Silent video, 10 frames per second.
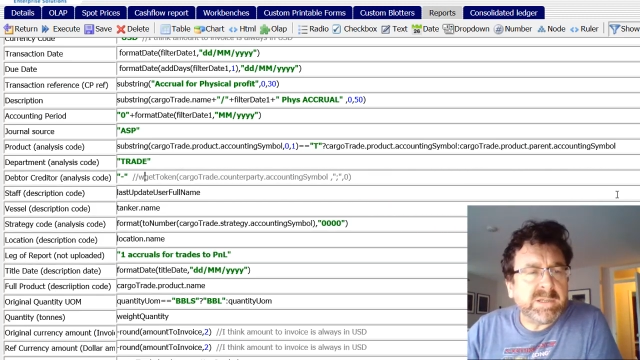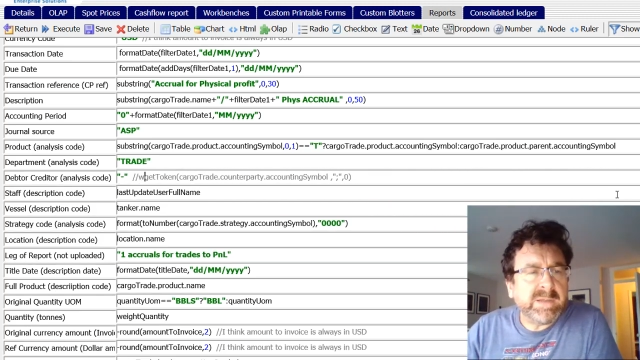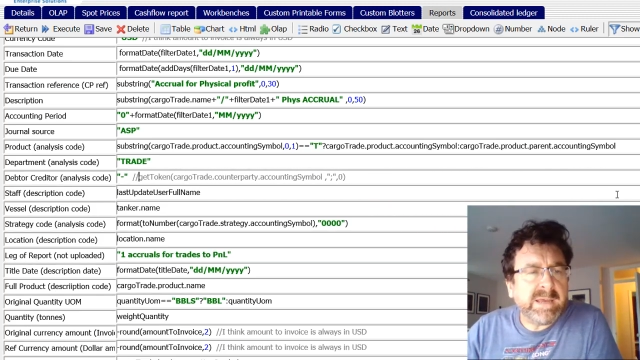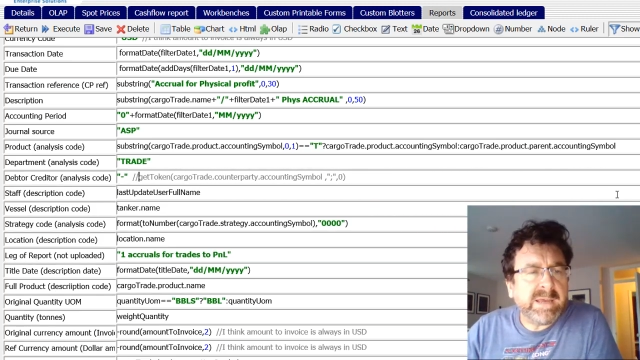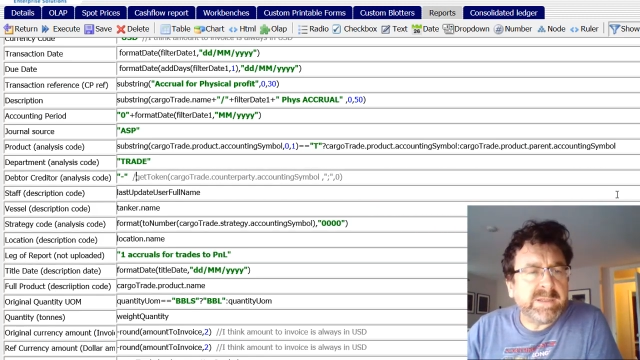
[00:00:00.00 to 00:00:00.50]
So
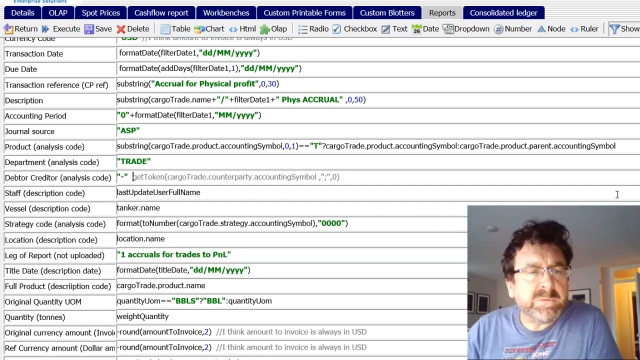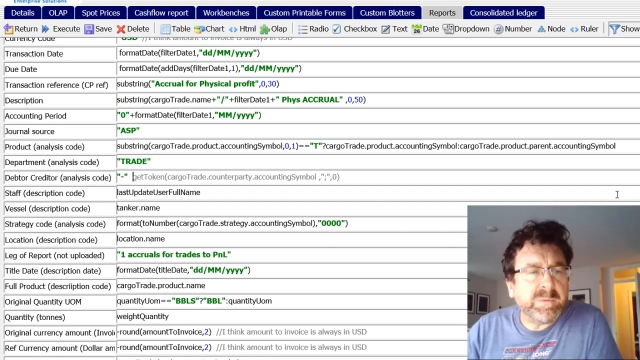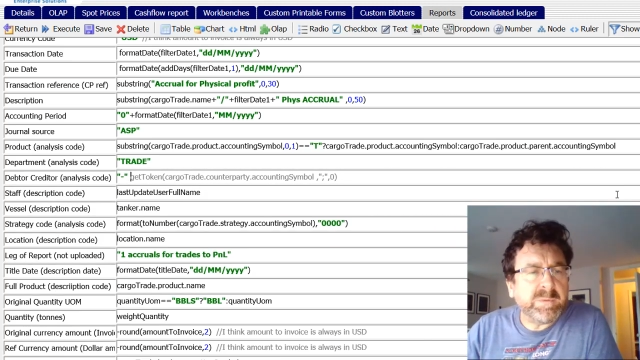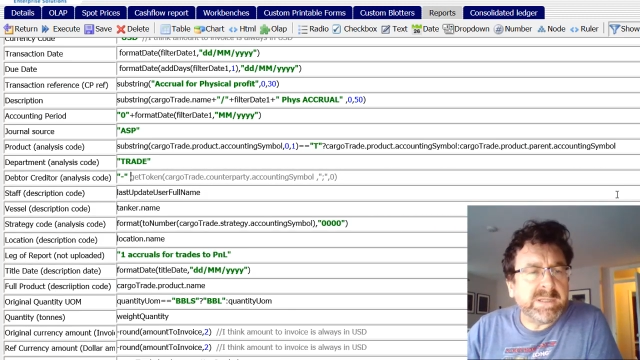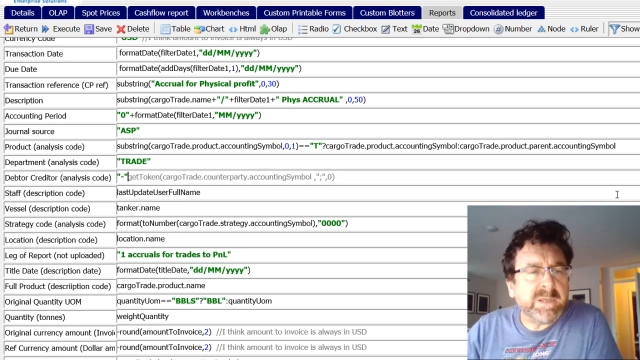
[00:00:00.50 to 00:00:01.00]
now this
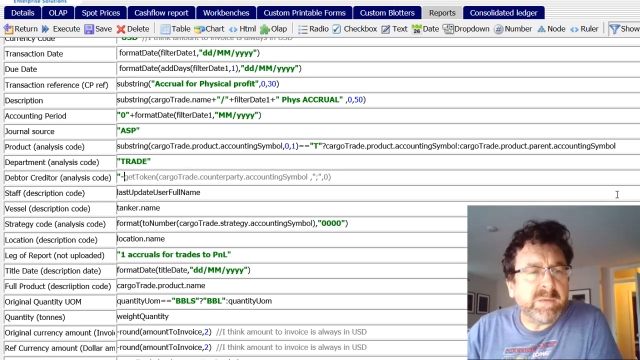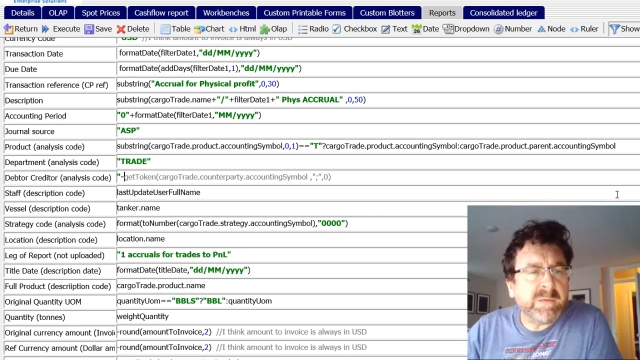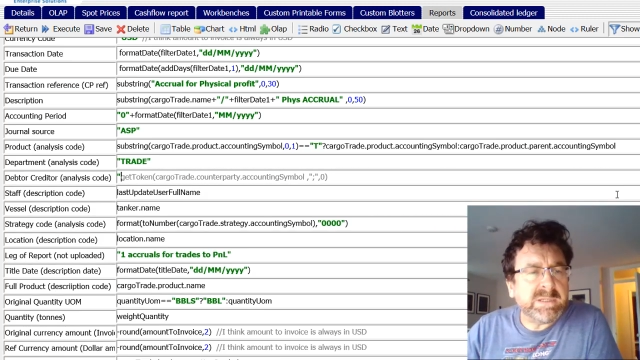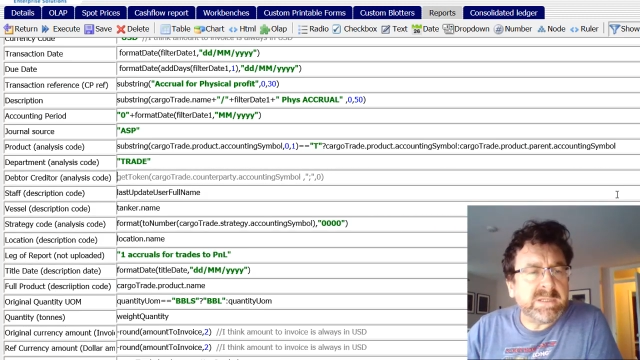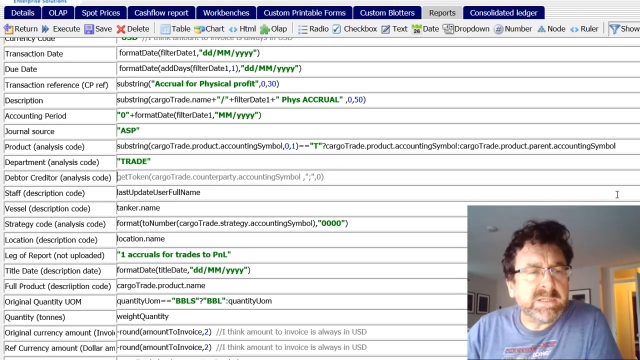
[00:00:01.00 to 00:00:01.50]
will be
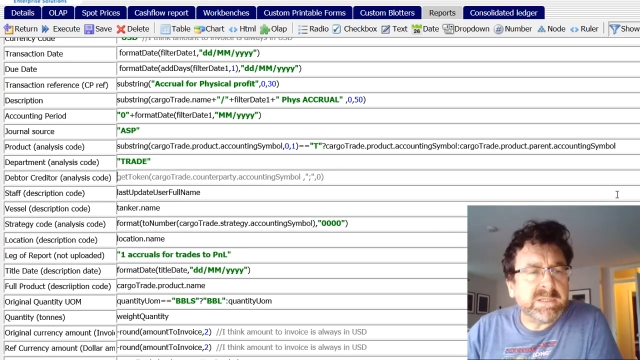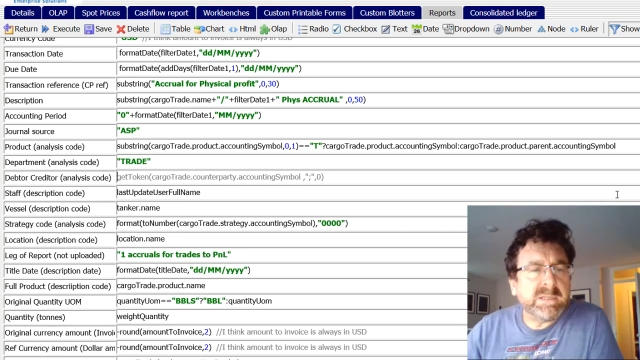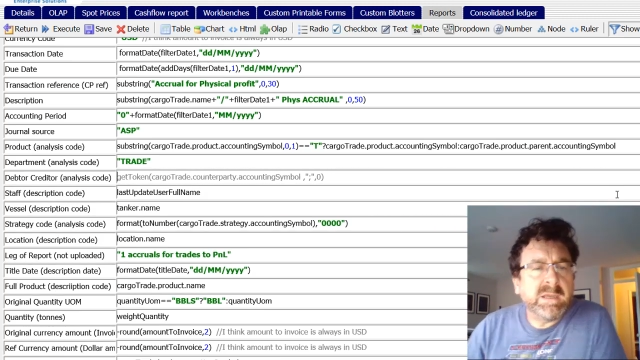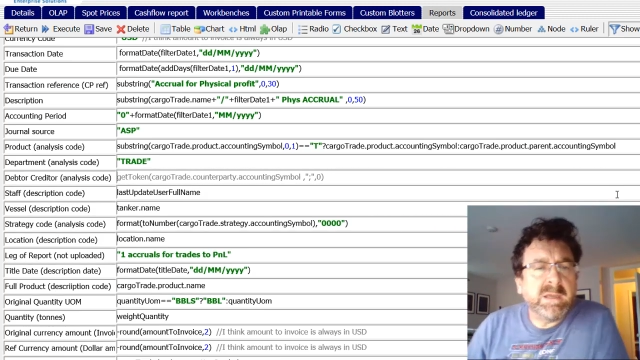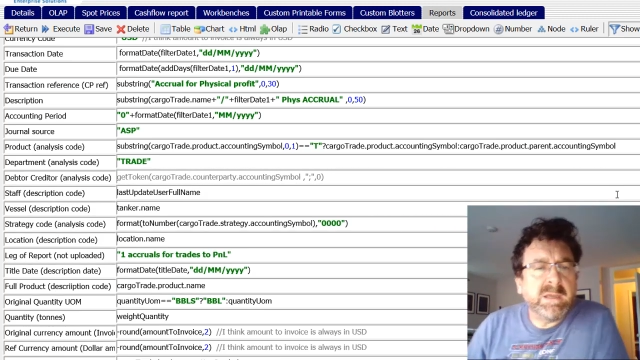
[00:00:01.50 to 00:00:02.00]
interpreted as
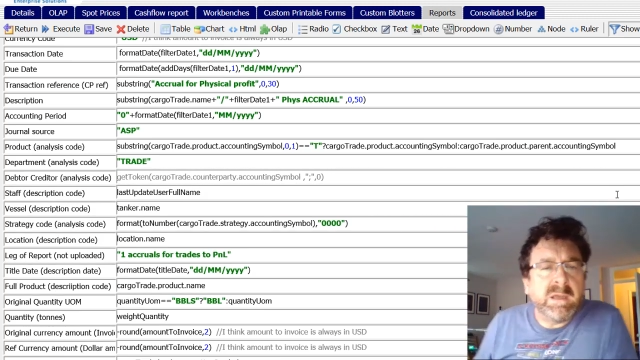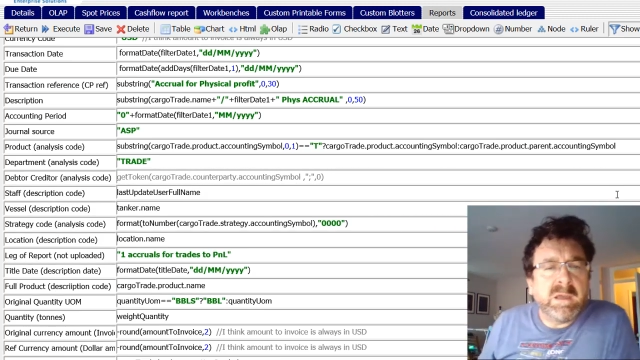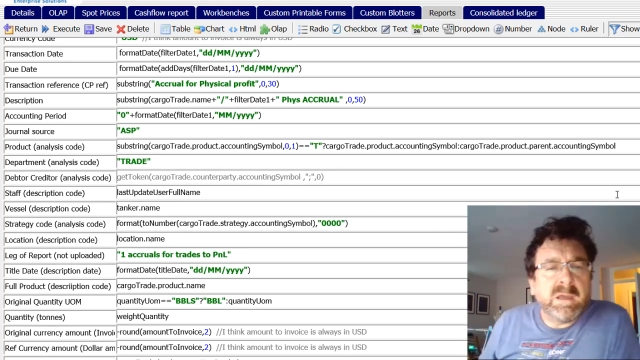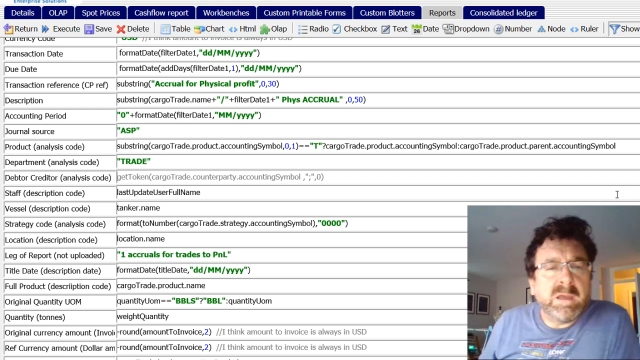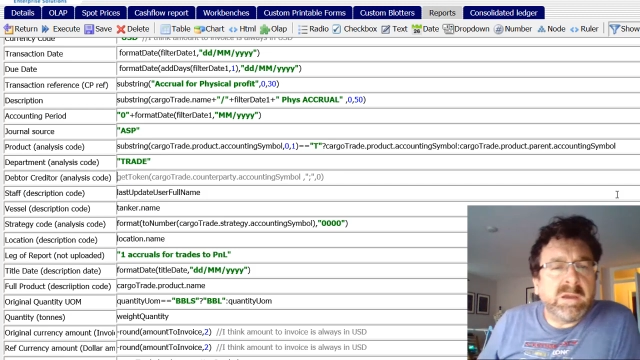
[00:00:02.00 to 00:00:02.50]

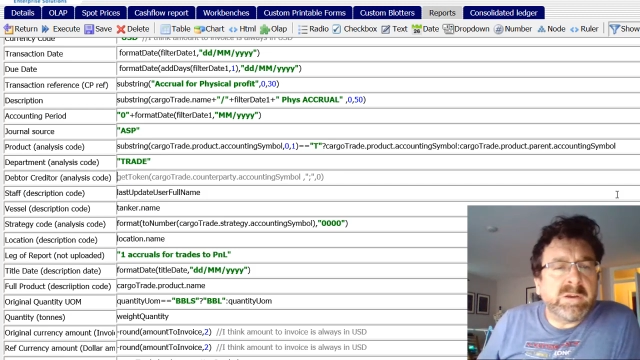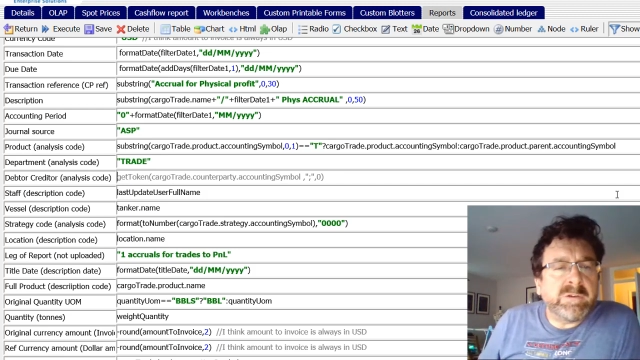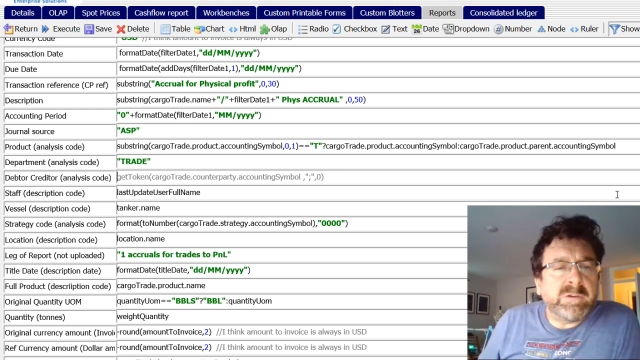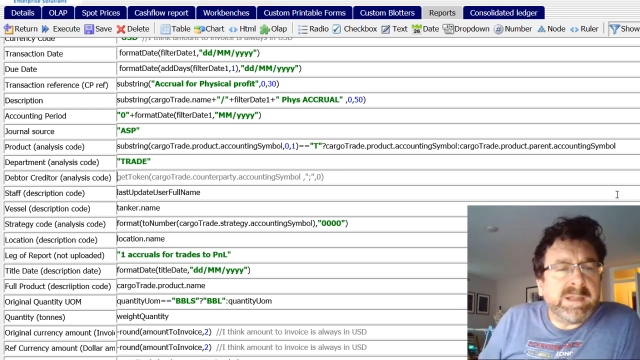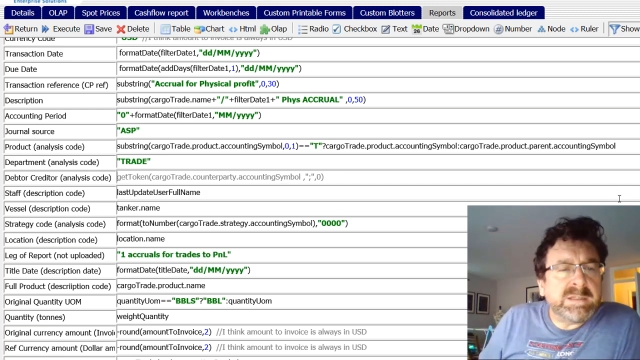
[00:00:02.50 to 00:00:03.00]
a
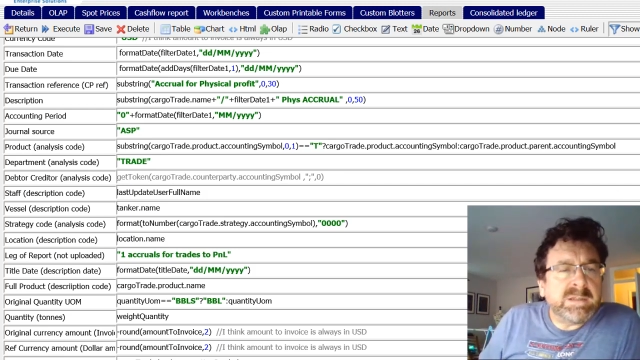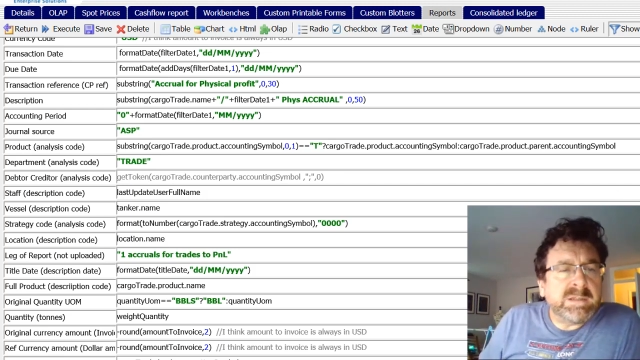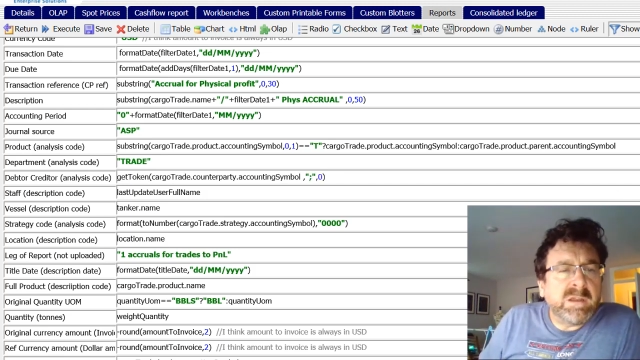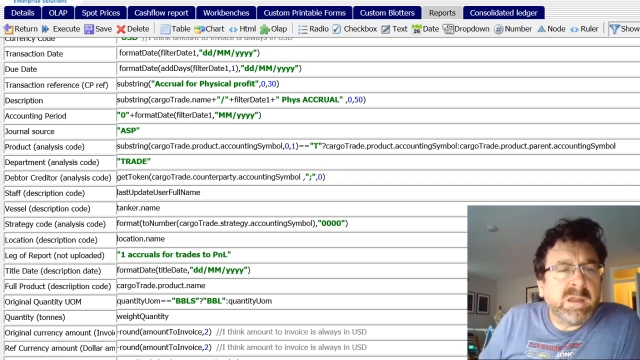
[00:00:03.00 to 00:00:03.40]
correct